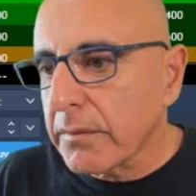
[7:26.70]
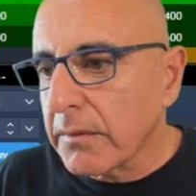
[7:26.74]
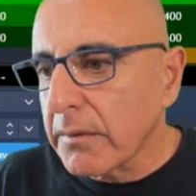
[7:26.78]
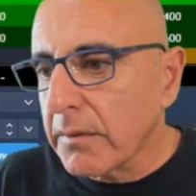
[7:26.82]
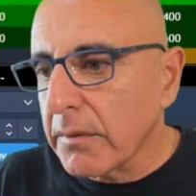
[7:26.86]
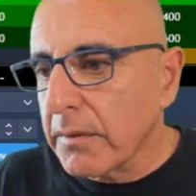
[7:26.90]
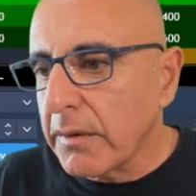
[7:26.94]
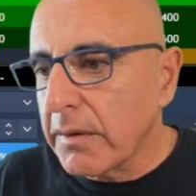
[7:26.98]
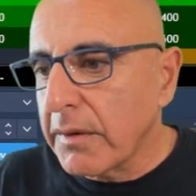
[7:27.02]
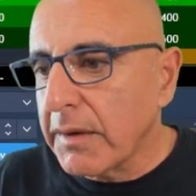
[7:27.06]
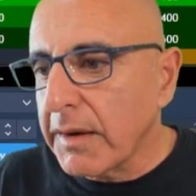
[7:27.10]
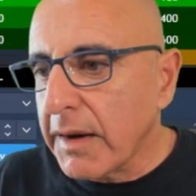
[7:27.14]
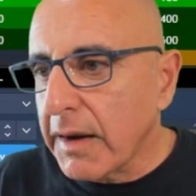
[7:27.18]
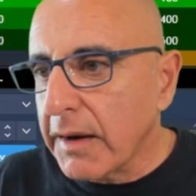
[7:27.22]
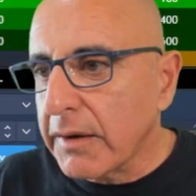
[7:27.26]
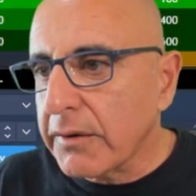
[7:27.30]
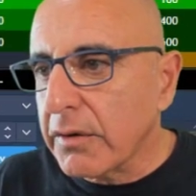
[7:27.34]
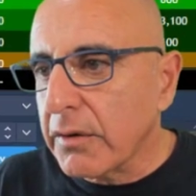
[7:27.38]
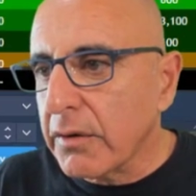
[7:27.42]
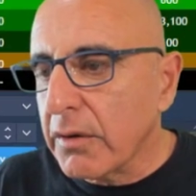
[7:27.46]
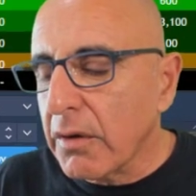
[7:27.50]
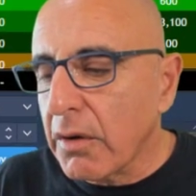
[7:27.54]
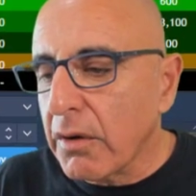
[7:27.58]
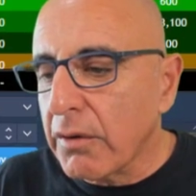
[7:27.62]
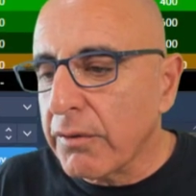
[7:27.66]
the
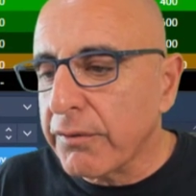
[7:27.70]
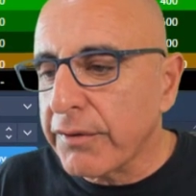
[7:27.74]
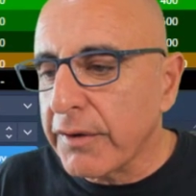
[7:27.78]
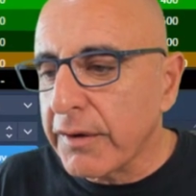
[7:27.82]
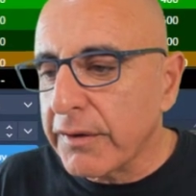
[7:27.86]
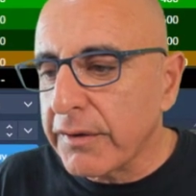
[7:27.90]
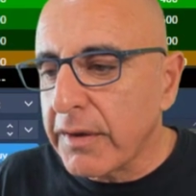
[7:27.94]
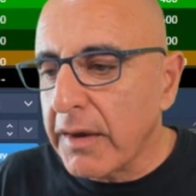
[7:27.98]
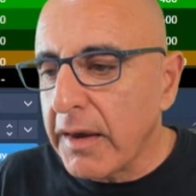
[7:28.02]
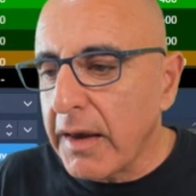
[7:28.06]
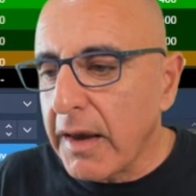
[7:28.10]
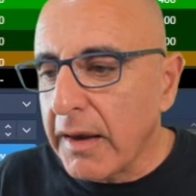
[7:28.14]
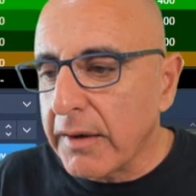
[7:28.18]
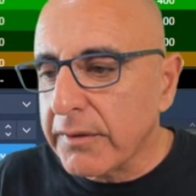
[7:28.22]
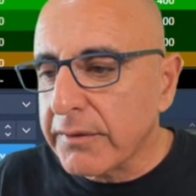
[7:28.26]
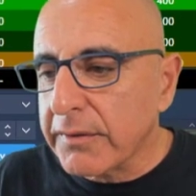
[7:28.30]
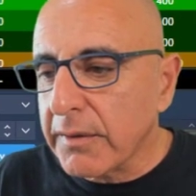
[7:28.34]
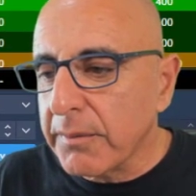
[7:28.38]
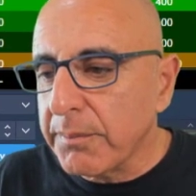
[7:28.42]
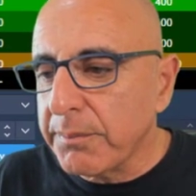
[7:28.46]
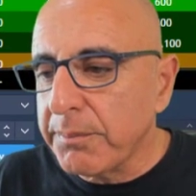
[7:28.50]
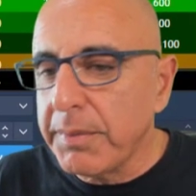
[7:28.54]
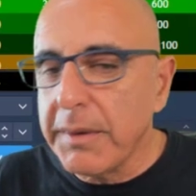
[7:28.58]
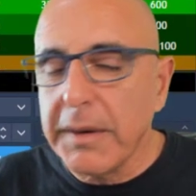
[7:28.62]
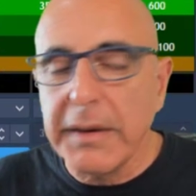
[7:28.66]
direction of the
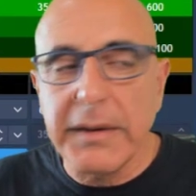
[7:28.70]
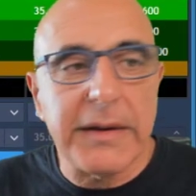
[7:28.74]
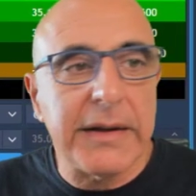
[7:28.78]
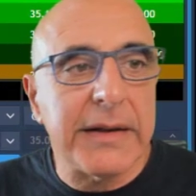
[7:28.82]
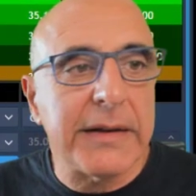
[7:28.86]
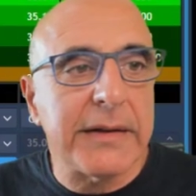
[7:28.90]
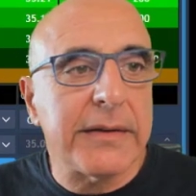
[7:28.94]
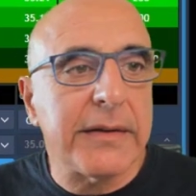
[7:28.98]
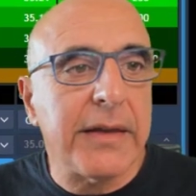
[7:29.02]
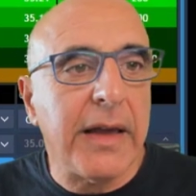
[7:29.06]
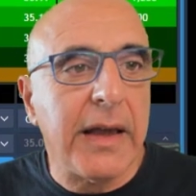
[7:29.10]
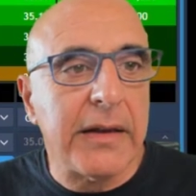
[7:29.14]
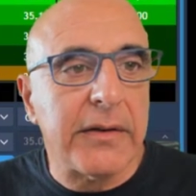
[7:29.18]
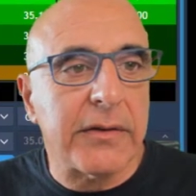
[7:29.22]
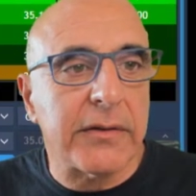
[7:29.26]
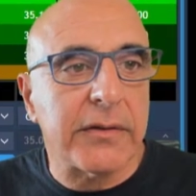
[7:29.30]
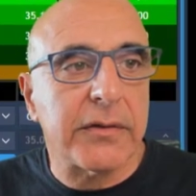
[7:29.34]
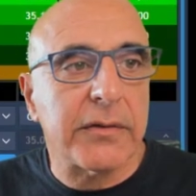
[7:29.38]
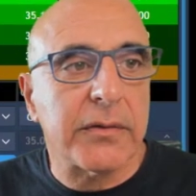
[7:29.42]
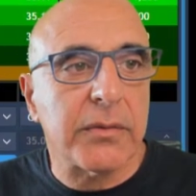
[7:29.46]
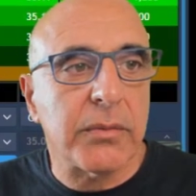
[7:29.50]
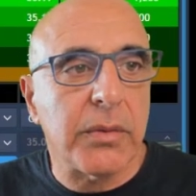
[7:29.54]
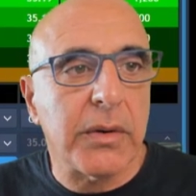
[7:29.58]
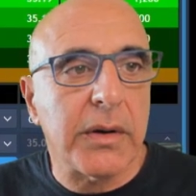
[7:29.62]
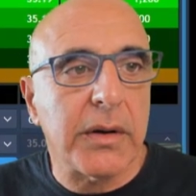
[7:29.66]
S&P
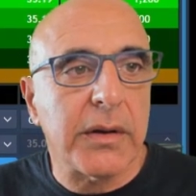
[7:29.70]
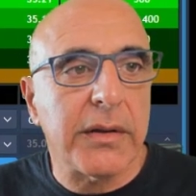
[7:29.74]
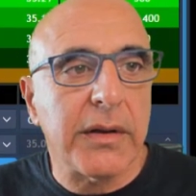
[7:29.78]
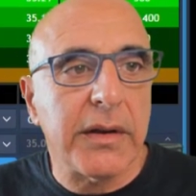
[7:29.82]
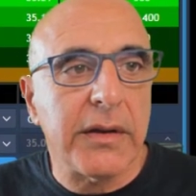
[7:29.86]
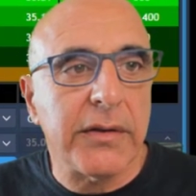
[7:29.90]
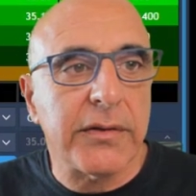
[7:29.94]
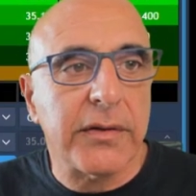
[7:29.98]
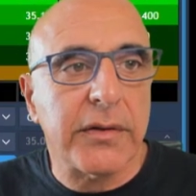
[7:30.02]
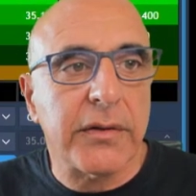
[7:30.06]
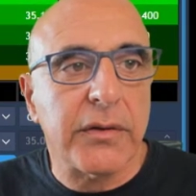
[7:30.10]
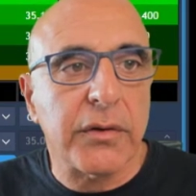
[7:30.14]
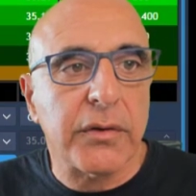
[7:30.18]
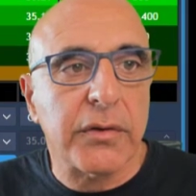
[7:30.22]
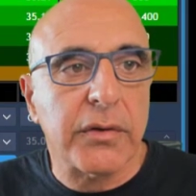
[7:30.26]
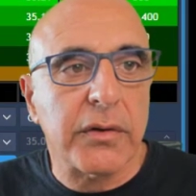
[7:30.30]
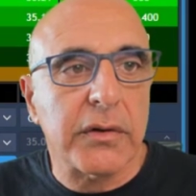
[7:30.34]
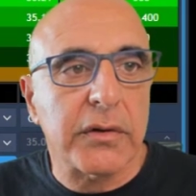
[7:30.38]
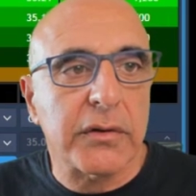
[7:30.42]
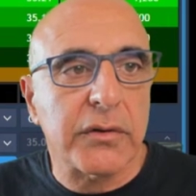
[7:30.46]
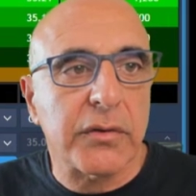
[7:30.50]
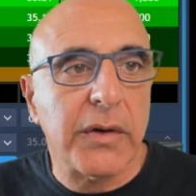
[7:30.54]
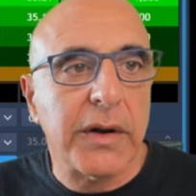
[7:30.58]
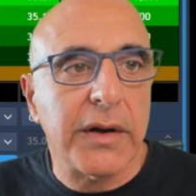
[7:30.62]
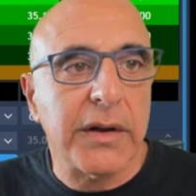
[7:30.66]
dictates where the institutional
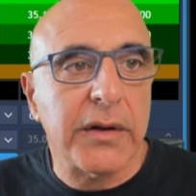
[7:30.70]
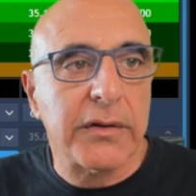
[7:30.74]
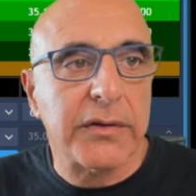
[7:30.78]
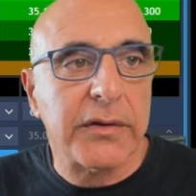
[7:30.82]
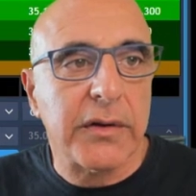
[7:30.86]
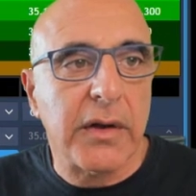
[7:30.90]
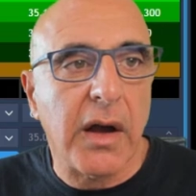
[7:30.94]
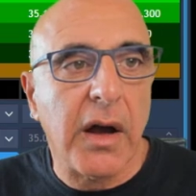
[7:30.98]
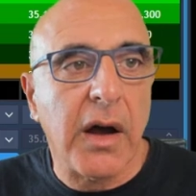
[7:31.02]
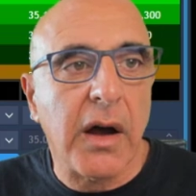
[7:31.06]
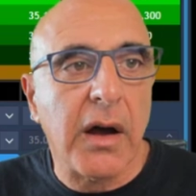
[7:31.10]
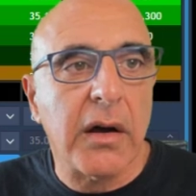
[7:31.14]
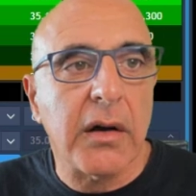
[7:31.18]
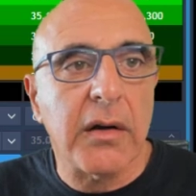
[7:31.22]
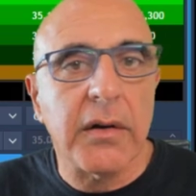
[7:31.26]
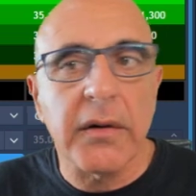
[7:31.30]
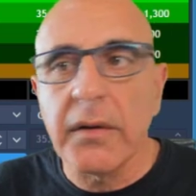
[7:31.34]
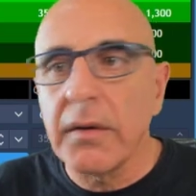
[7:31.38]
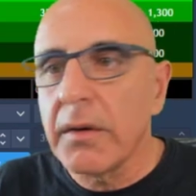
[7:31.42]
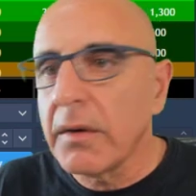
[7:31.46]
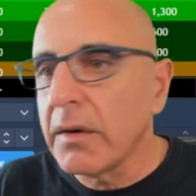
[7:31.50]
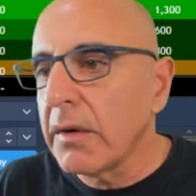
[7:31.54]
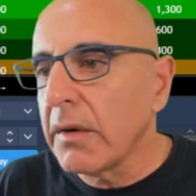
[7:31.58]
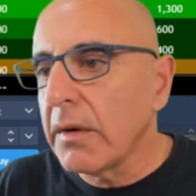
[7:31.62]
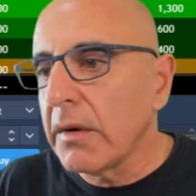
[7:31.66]
traders are
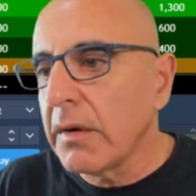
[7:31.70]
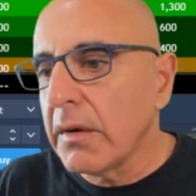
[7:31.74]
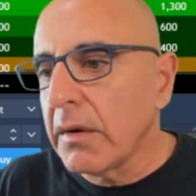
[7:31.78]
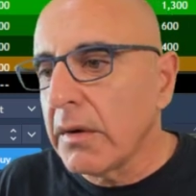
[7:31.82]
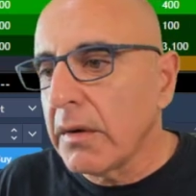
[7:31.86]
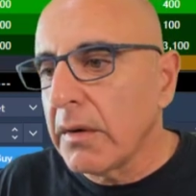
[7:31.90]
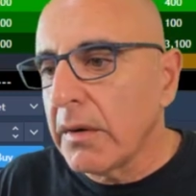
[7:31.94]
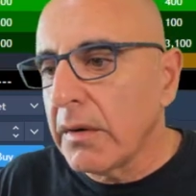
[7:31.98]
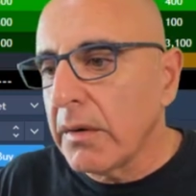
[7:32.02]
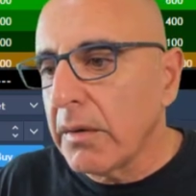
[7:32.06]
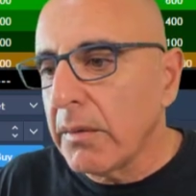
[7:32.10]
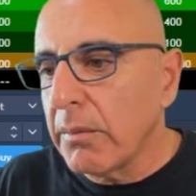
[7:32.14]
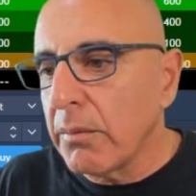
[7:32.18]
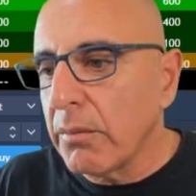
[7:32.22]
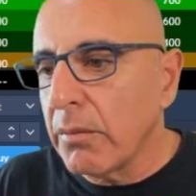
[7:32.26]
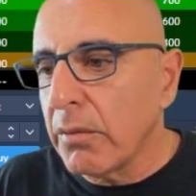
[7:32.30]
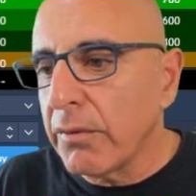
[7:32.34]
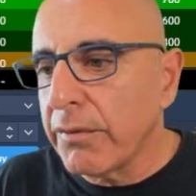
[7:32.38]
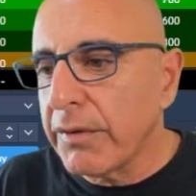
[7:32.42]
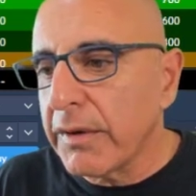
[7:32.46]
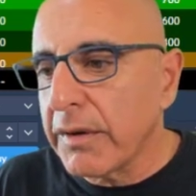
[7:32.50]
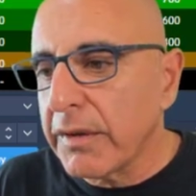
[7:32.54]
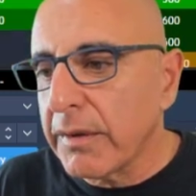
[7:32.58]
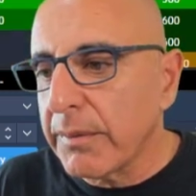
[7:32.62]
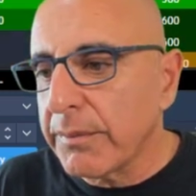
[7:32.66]

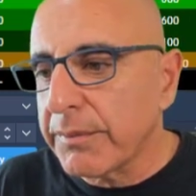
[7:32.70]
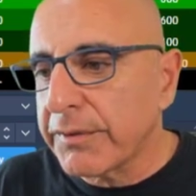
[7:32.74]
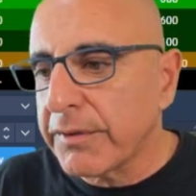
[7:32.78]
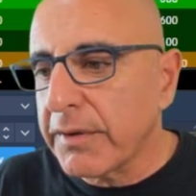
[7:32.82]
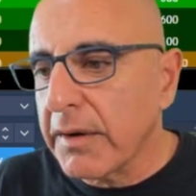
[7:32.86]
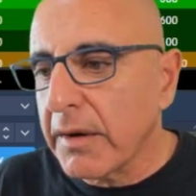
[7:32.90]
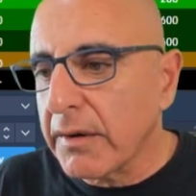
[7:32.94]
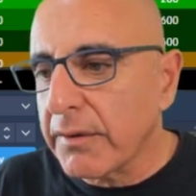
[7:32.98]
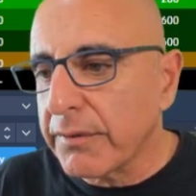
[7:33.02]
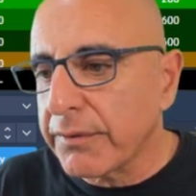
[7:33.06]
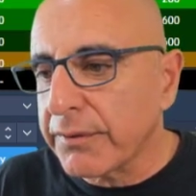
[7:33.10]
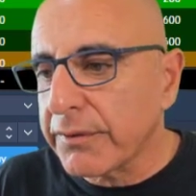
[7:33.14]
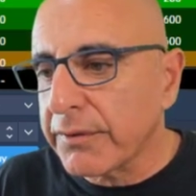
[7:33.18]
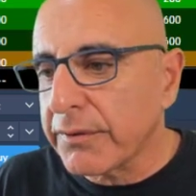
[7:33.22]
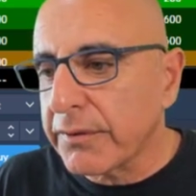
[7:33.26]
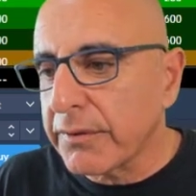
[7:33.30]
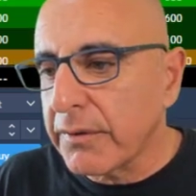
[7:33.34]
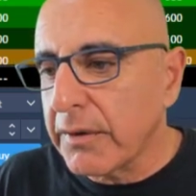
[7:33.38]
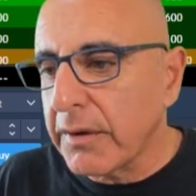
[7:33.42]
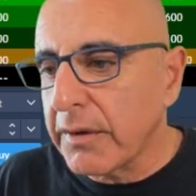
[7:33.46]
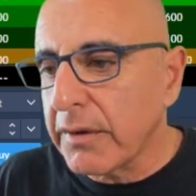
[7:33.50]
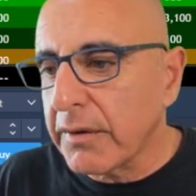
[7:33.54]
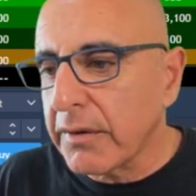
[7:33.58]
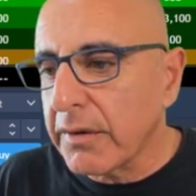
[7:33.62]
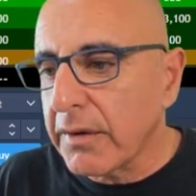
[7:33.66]
moving themselves.
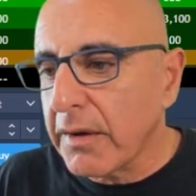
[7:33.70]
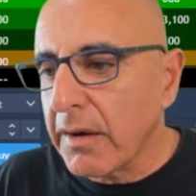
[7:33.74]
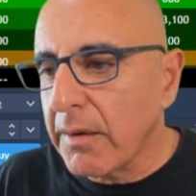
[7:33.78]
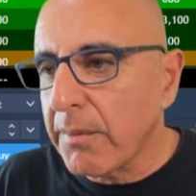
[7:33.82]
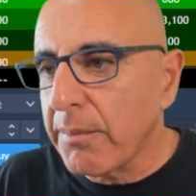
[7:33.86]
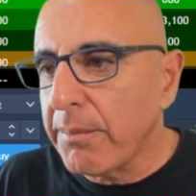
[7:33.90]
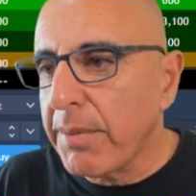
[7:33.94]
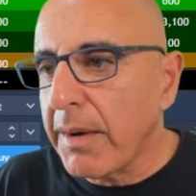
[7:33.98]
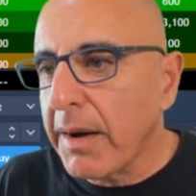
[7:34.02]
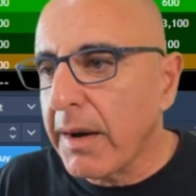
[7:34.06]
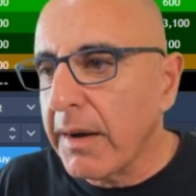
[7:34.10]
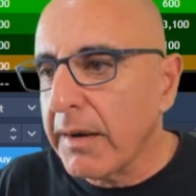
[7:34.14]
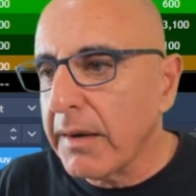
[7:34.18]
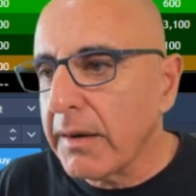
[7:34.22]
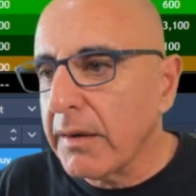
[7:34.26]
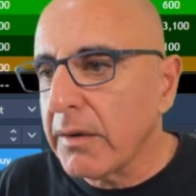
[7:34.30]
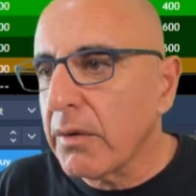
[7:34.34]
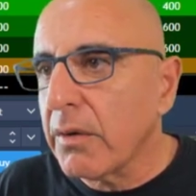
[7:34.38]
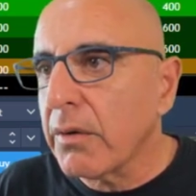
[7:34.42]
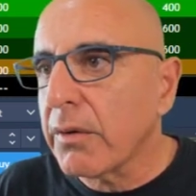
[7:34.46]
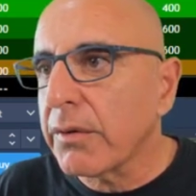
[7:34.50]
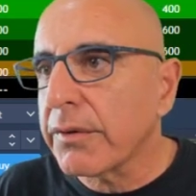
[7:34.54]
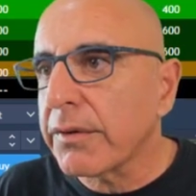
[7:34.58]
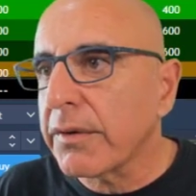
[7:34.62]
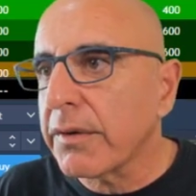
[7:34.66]
Either they're buying or
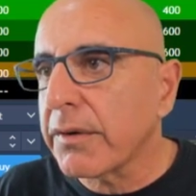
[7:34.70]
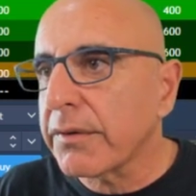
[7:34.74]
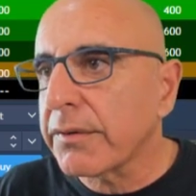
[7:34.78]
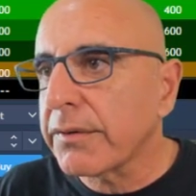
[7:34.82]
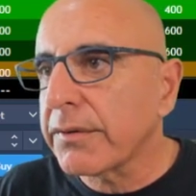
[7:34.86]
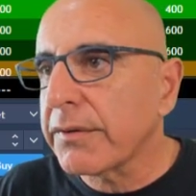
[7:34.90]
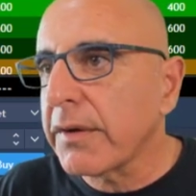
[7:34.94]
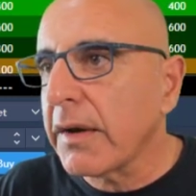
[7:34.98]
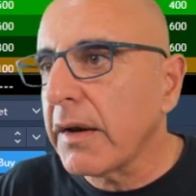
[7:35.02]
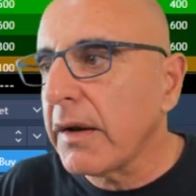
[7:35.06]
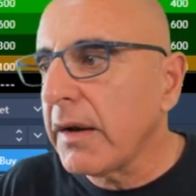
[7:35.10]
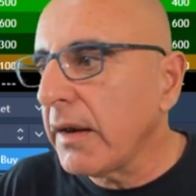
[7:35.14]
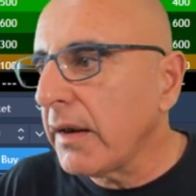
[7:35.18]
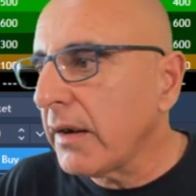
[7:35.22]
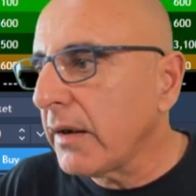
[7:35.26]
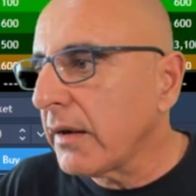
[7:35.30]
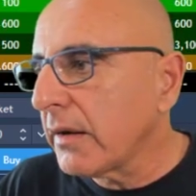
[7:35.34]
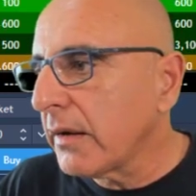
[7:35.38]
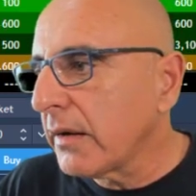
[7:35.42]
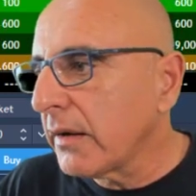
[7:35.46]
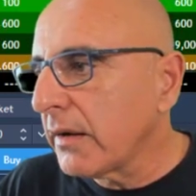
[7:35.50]
they're selling.